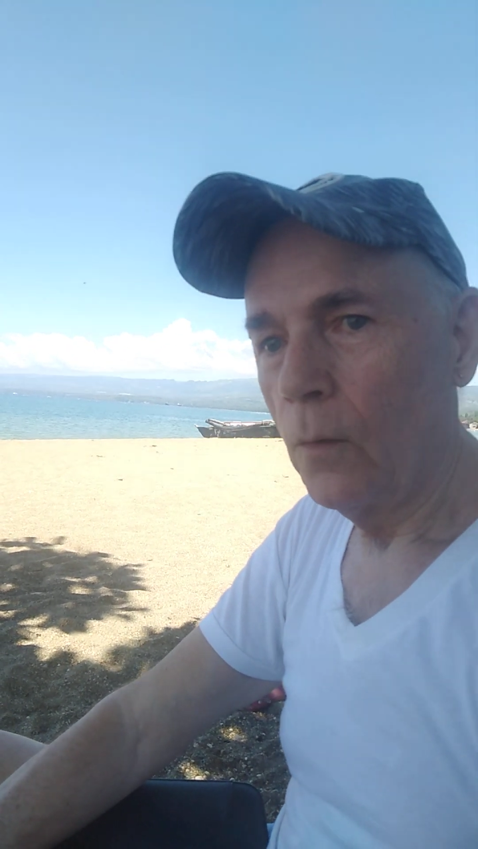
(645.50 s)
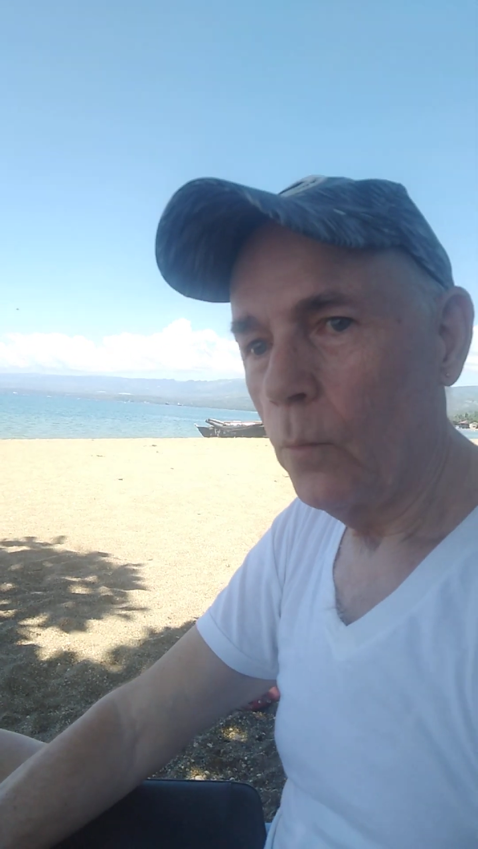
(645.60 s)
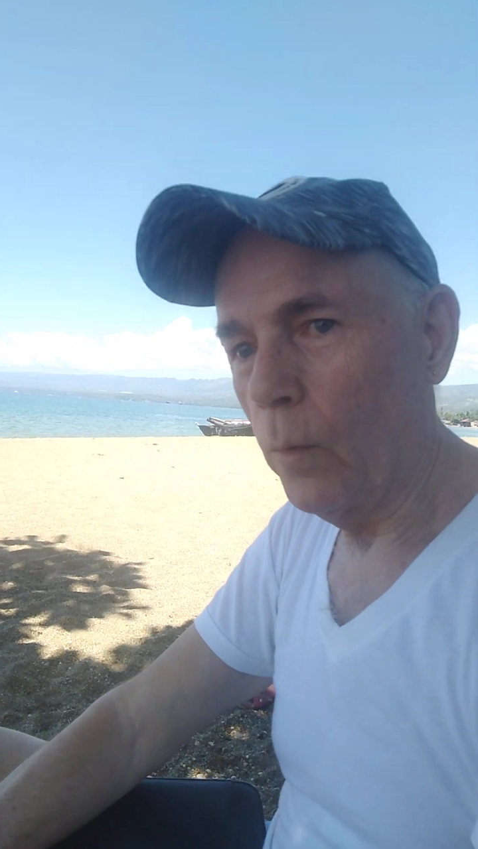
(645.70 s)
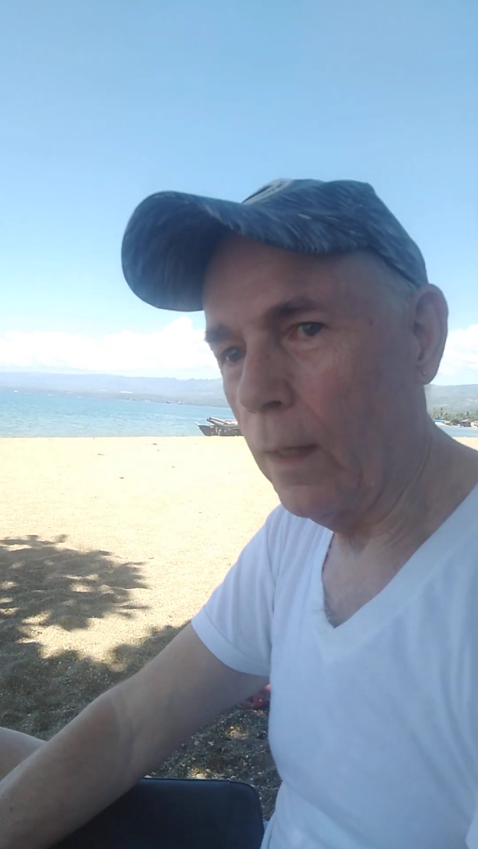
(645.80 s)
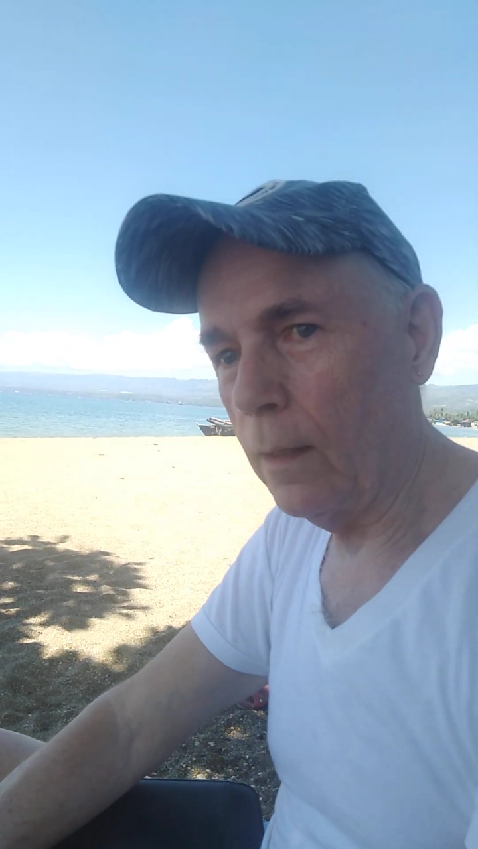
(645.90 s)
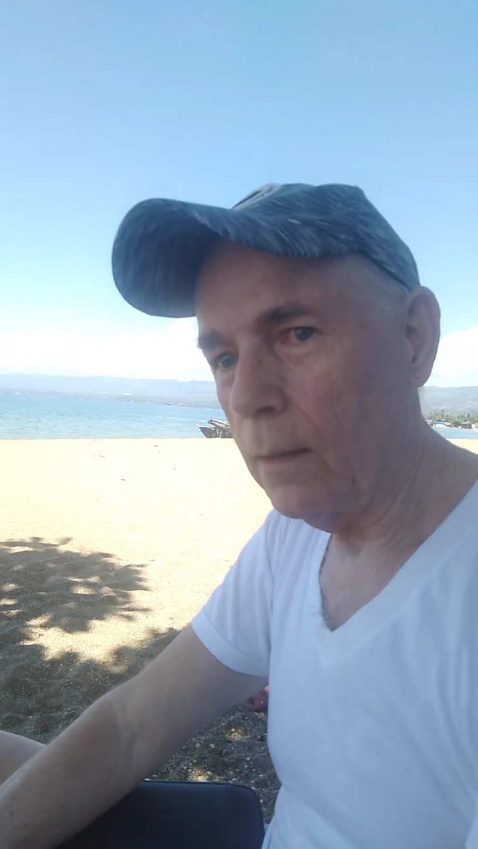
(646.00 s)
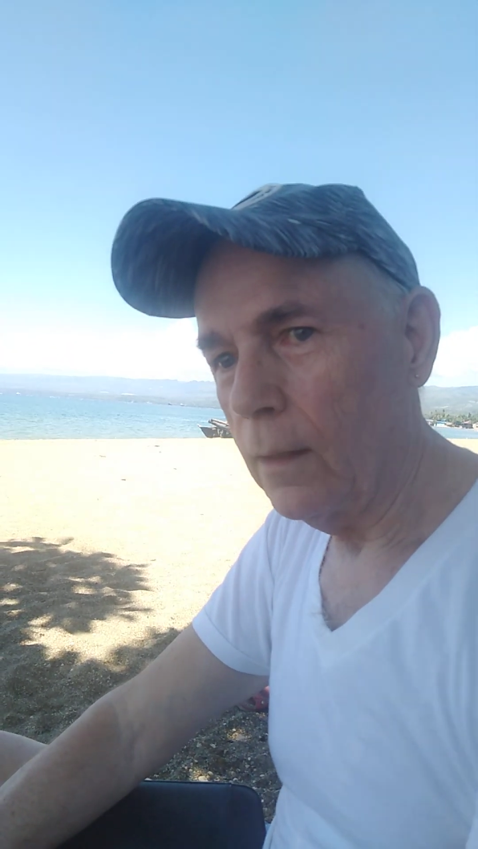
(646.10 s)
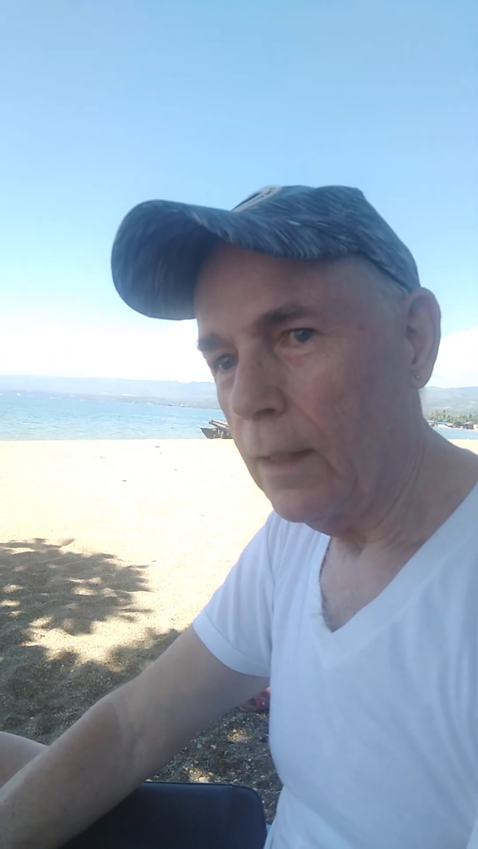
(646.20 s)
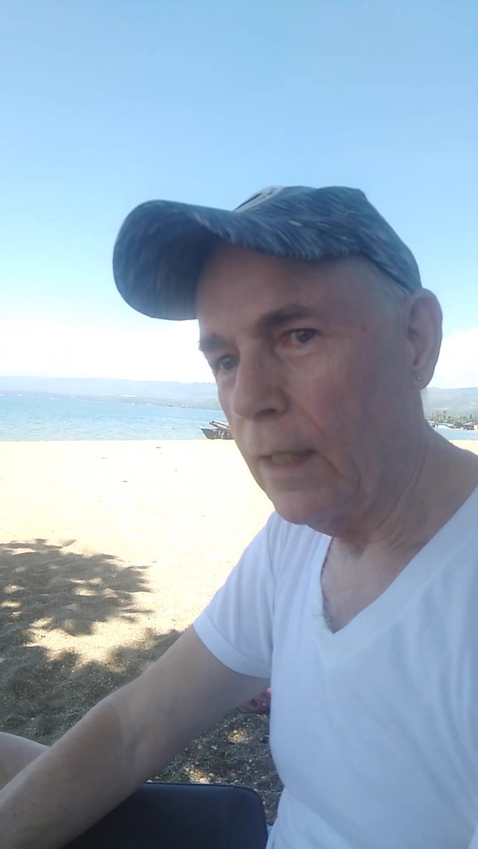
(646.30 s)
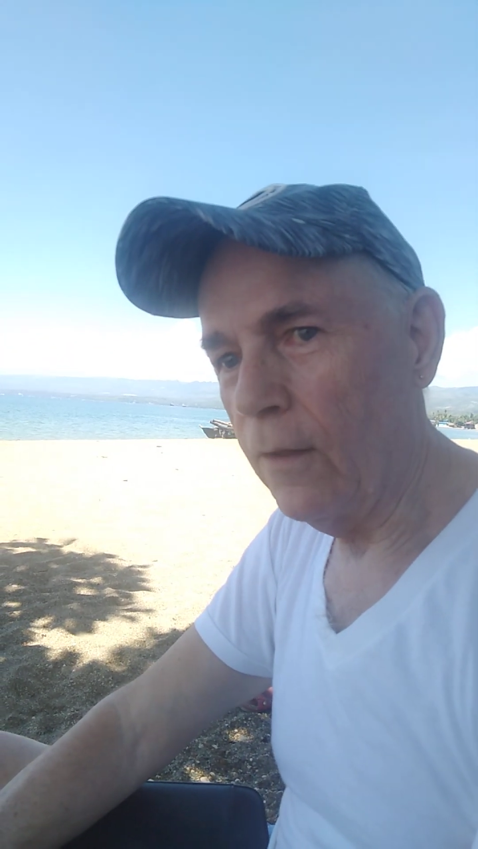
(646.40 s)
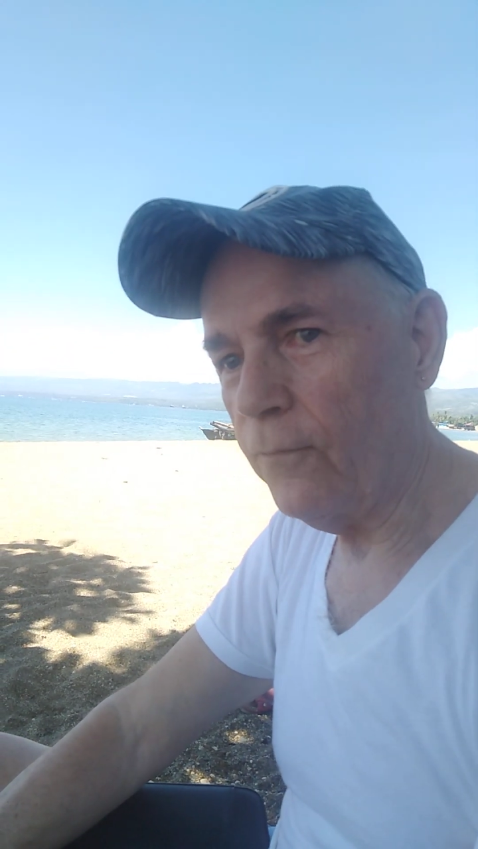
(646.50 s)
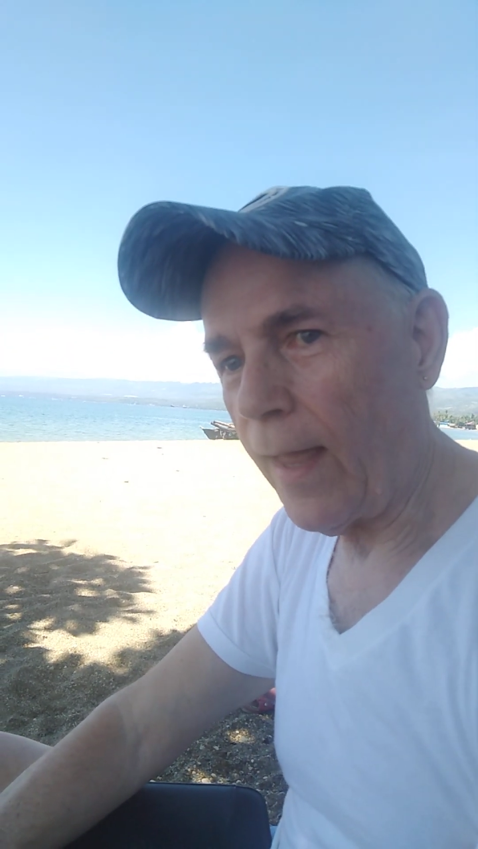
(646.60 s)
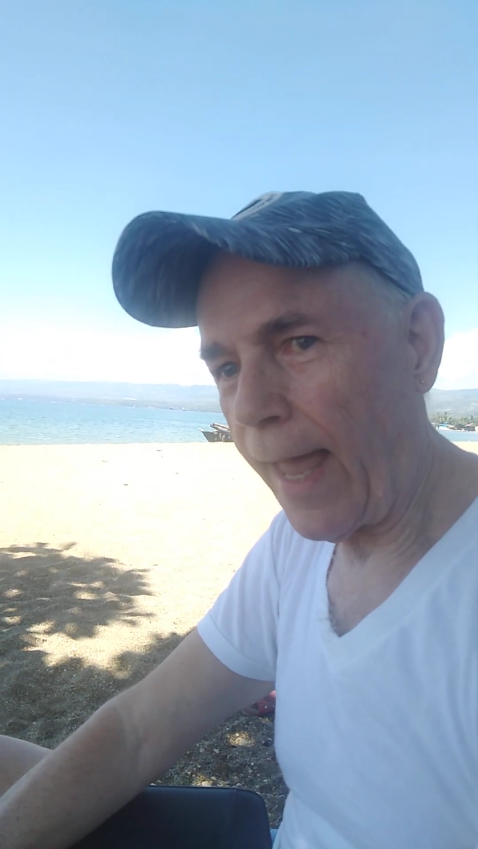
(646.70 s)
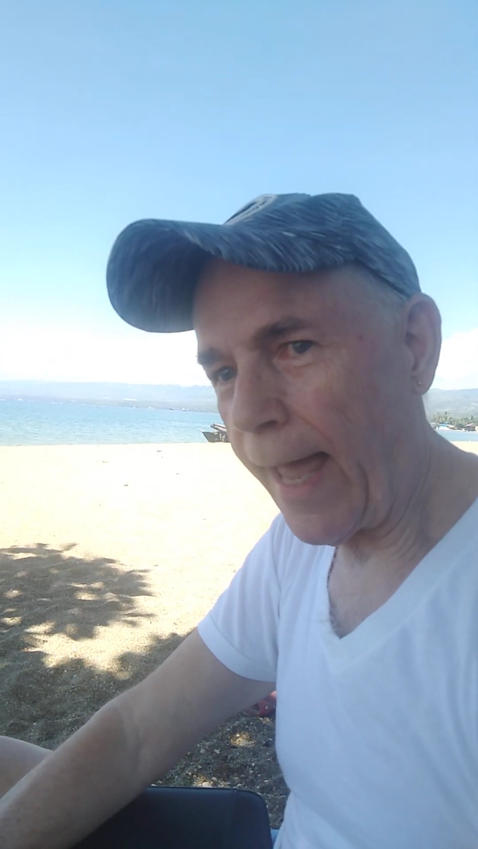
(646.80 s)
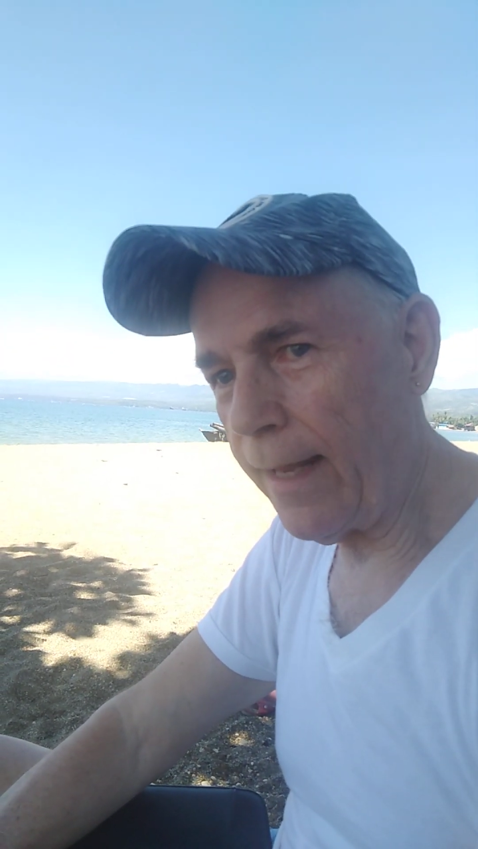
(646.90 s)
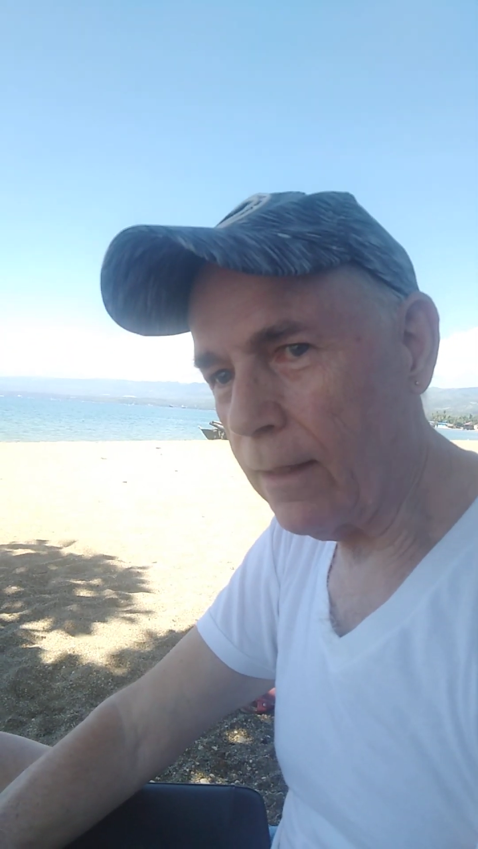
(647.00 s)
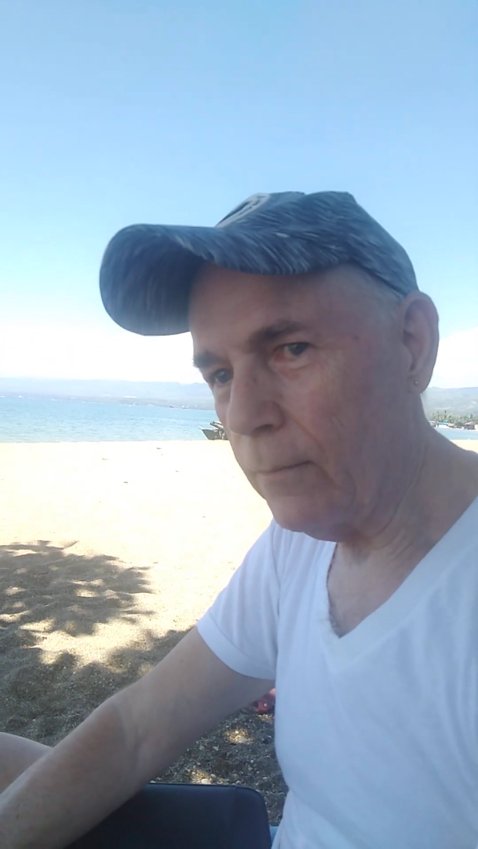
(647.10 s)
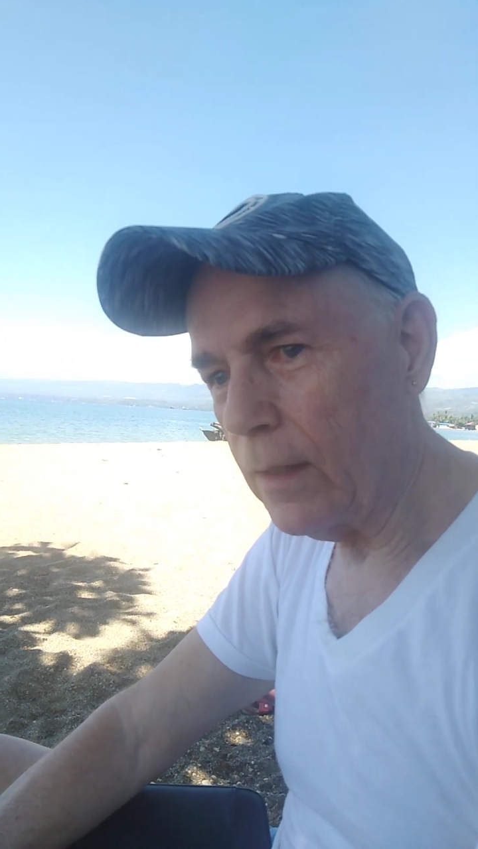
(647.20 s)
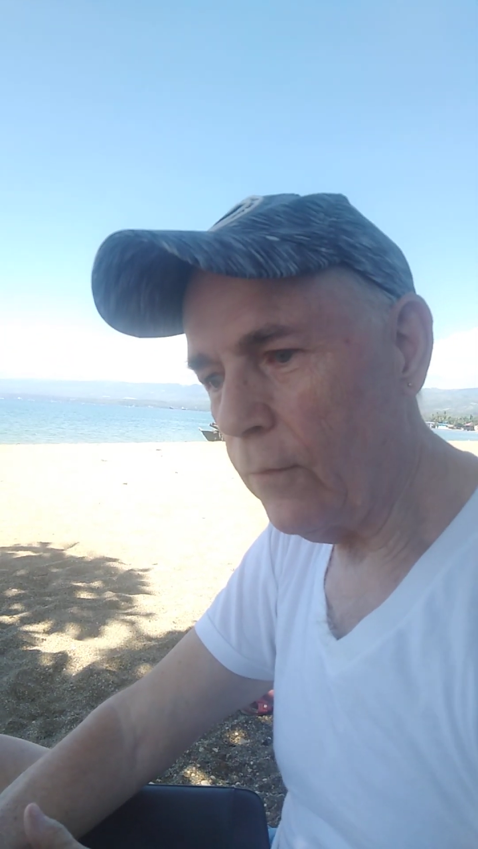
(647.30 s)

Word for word: Well, if Adam,